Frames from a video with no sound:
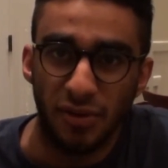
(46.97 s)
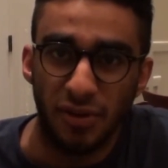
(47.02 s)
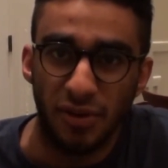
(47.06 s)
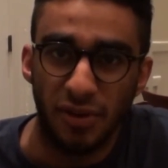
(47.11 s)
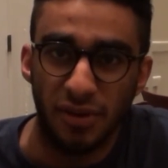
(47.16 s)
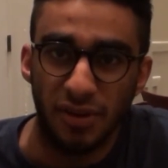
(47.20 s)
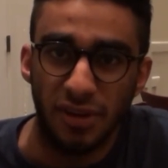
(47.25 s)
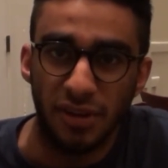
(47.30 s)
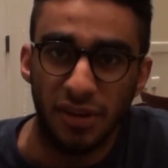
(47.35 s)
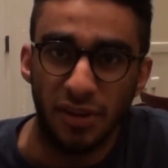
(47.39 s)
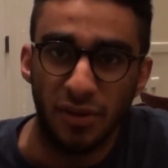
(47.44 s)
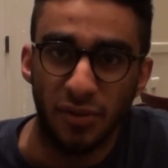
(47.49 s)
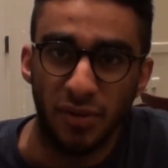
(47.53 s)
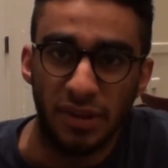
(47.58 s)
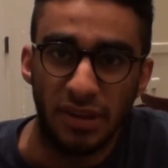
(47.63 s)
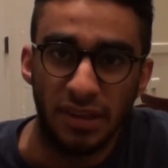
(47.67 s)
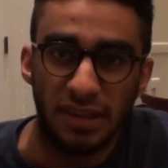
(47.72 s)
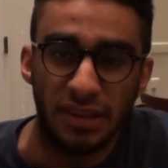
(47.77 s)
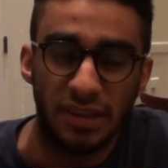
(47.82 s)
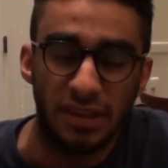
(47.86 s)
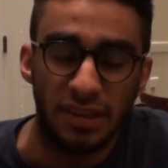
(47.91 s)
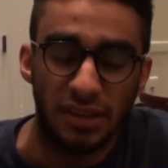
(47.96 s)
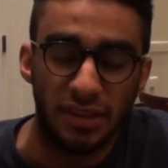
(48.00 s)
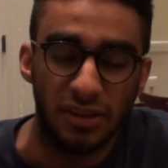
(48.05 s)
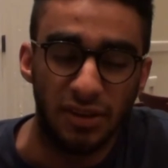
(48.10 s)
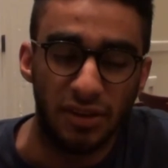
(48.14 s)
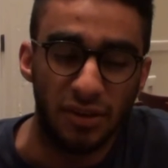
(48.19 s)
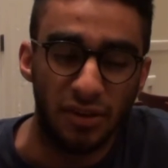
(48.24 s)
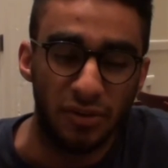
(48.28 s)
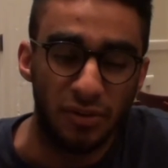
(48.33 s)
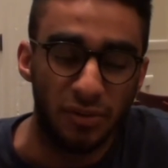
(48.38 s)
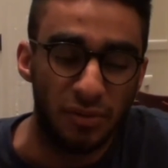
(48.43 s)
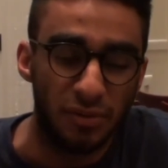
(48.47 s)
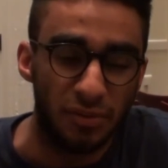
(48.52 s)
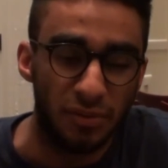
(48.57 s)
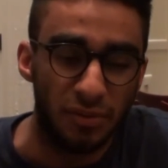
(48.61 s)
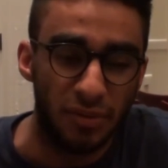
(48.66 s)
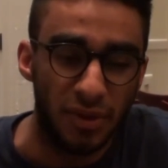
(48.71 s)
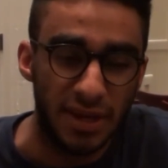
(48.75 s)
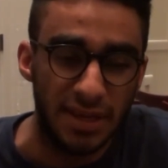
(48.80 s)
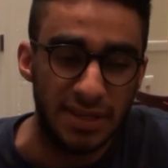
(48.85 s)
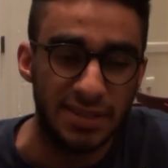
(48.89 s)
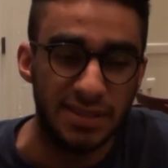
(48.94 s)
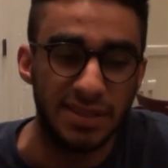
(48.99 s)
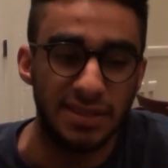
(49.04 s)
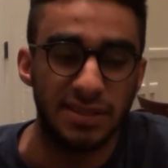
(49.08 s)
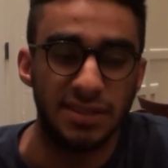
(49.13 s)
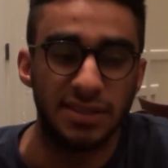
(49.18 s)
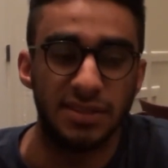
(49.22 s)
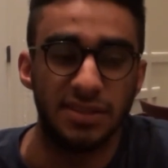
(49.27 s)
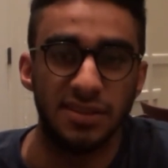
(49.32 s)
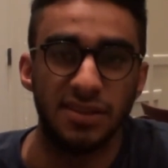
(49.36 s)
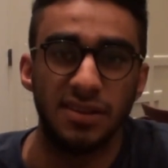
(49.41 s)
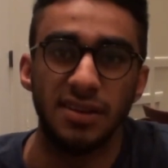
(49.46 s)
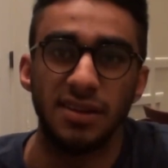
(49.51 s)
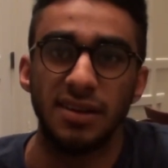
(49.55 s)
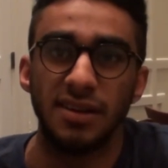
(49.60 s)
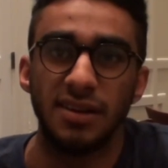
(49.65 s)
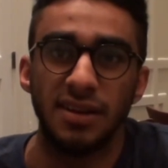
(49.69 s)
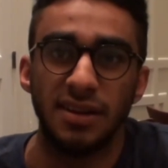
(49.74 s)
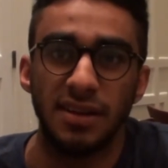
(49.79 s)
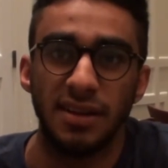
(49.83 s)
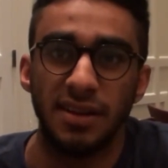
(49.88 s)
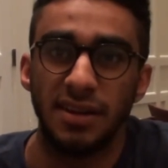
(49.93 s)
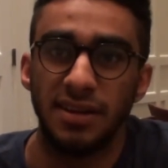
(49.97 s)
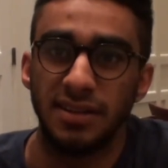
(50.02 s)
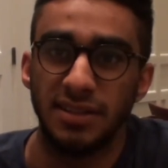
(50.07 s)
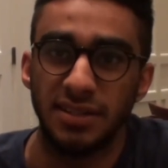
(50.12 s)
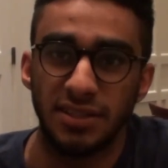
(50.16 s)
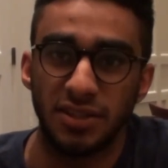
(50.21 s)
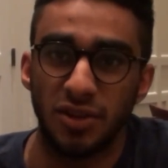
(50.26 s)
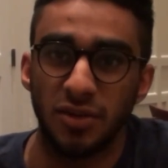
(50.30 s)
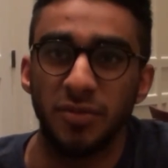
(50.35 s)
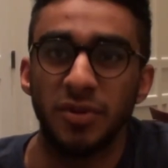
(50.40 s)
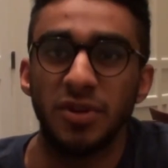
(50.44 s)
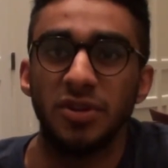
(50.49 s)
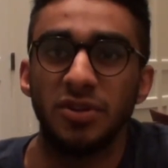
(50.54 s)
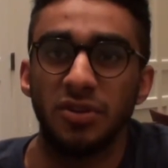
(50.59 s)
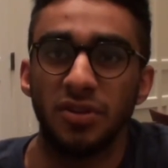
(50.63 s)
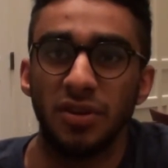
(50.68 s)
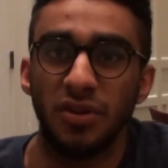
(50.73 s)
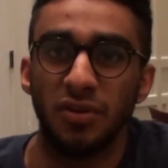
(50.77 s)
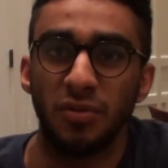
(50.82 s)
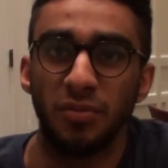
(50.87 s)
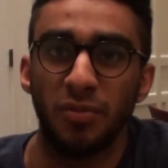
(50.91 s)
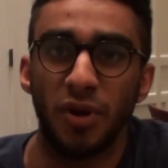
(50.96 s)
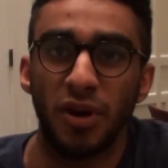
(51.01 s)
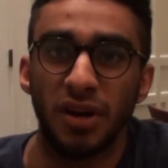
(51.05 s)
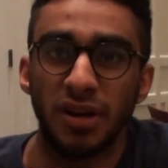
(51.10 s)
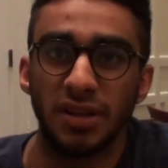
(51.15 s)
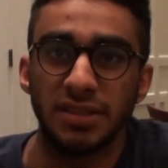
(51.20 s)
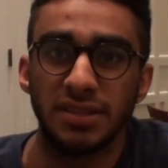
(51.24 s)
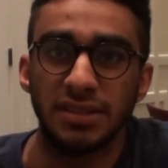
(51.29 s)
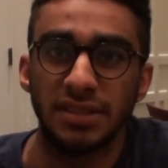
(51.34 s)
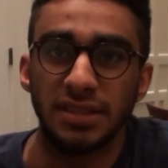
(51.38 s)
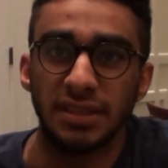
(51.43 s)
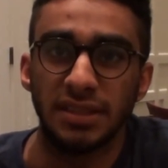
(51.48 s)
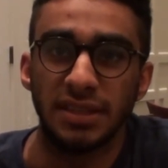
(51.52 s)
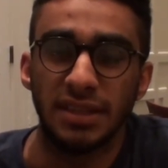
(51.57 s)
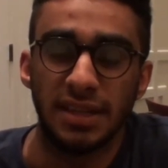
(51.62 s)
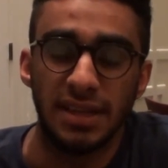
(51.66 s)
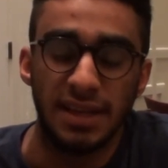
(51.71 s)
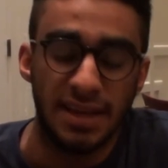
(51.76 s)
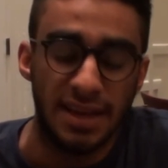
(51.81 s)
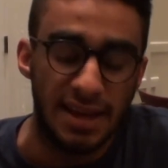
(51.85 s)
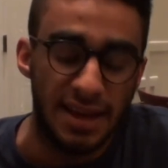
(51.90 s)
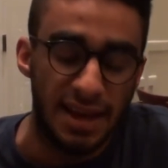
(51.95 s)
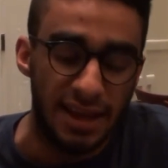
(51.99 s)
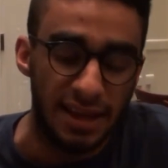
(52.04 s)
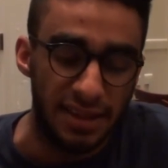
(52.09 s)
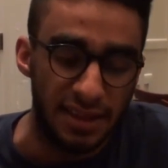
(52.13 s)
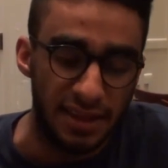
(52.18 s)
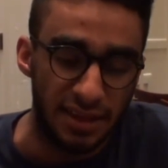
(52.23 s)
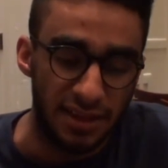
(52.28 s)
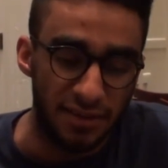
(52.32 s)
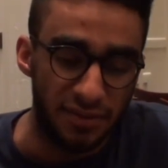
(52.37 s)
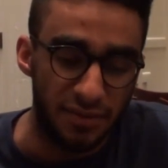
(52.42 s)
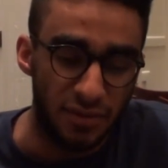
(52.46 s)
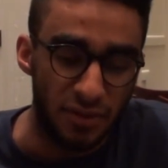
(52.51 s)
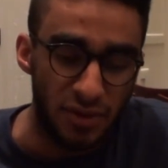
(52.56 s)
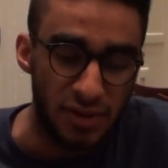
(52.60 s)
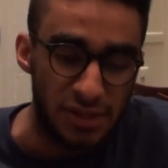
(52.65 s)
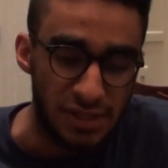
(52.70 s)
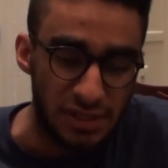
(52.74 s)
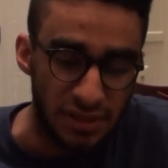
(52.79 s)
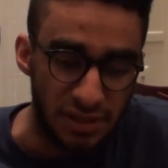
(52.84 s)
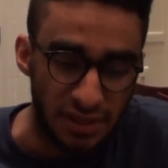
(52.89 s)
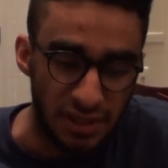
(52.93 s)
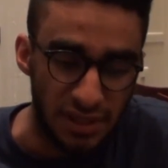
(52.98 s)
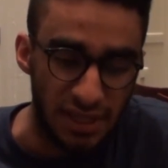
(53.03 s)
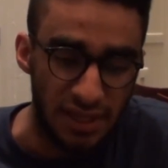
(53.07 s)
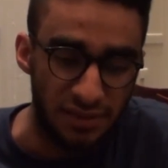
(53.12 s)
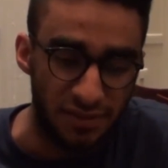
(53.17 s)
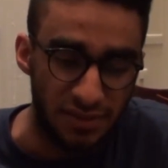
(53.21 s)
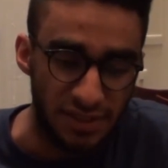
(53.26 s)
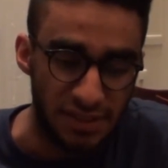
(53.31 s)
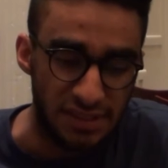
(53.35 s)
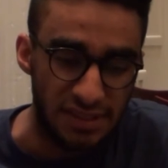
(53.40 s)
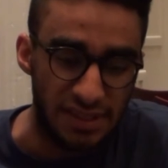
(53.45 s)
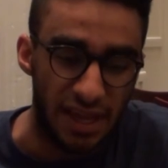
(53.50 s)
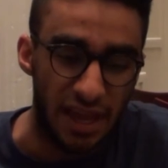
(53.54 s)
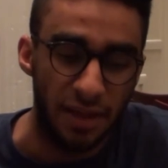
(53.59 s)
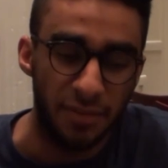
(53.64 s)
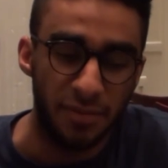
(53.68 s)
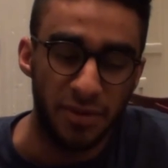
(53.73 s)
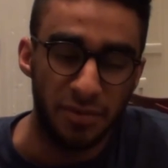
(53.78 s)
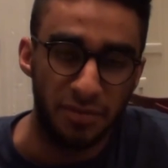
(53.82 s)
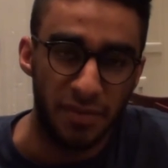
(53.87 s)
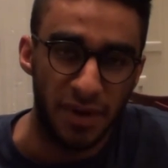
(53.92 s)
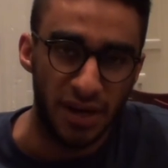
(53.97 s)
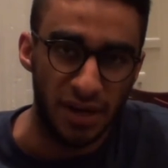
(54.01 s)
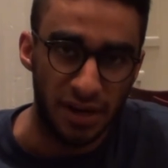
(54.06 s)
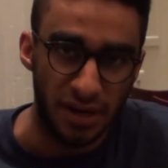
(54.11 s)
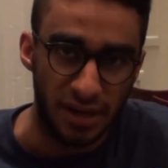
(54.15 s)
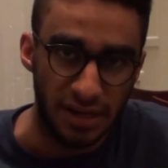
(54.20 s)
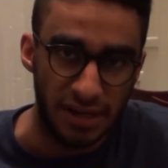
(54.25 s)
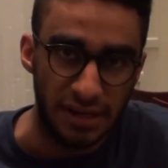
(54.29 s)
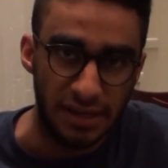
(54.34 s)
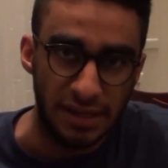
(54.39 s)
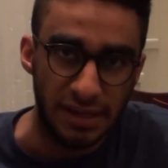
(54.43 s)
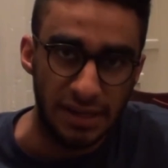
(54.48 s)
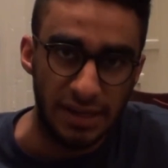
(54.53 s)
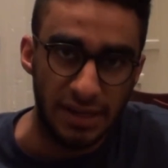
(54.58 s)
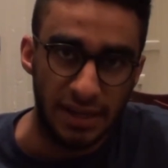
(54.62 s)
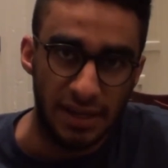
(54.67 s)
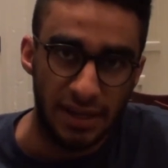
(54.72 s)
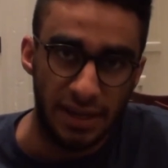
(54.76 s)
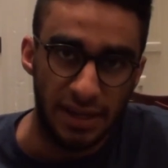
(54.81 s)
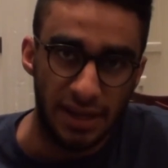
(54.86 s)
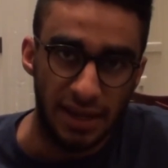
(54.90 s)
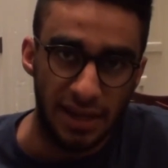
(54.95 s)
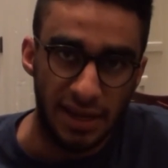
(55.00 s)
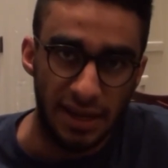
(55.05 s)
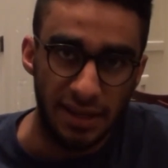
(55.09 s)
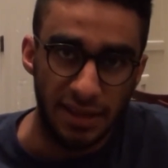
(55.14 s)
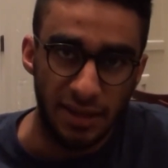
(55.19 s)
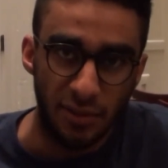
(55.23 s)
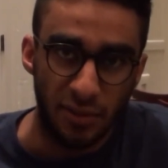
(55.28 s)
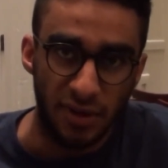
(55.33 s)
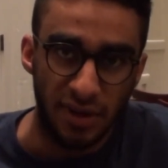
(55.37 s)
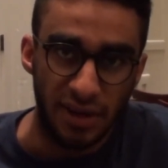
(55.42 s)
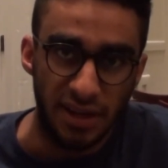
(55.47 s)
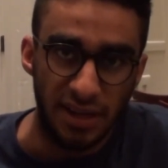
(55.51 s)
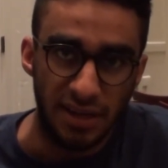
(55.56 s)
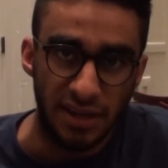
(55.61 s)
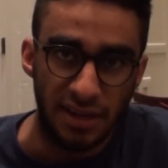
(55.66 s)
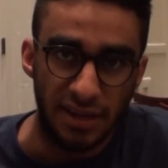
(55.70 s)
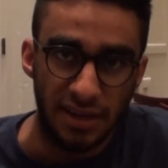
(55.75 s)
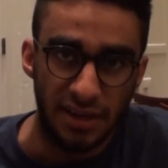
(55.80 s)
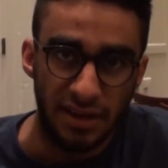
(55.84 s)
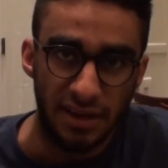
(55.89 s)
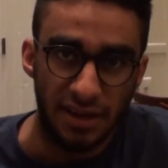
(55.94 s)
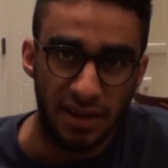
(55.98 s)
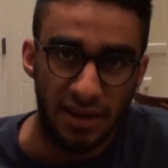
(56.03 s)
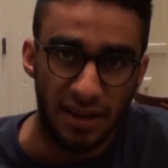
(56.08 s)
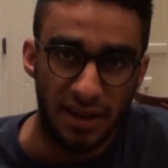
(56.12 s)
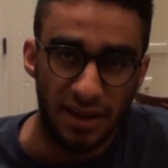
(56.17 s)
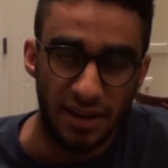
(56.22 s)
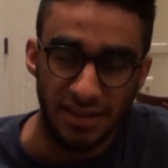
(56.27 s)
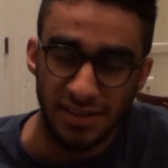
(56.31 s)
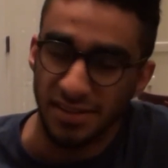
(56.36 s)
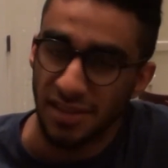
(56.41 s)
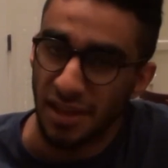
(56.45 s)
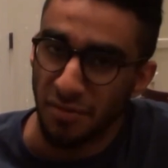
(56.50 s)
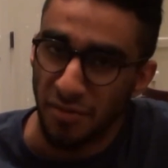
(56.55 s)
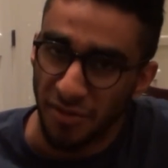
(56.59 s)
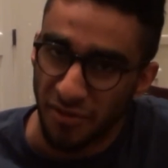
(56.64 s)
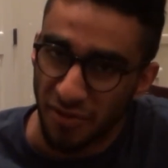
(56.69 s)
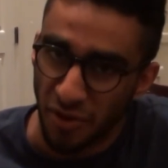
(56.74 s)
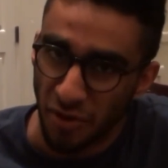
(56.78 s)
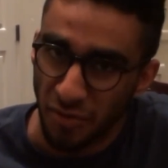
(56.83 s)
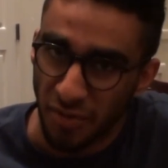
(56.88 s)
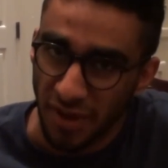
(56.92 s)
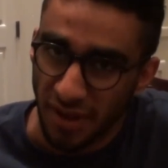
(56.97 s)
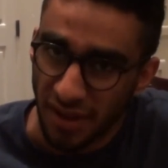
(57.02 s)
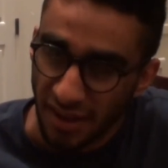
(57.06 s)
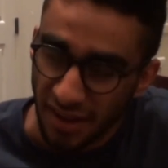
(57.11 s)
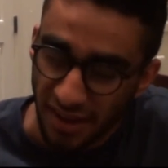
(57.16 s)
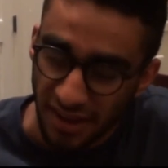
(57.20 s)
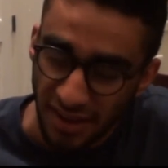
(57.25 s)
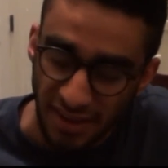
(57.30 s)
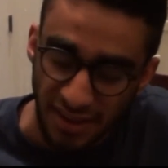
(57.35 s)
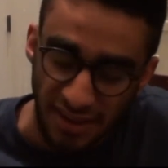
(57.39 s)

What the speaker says: you're dealing with racist or discriminatory remarks. And I think, unfortunately, given the time in America that we're in, Islamophobia,